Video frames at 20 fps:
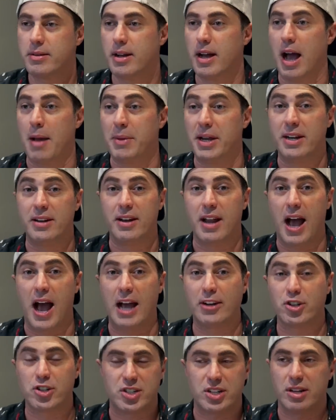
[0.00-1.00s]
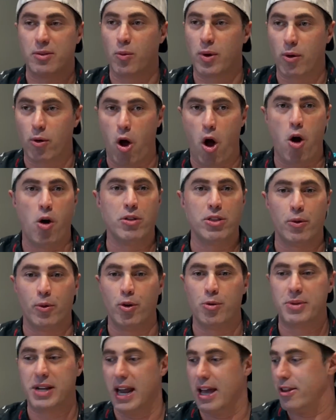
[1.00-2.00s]
I mean, we were all in the
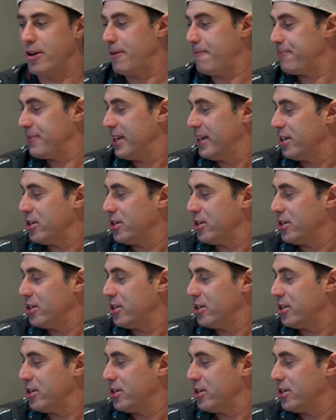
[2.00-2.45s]
room together.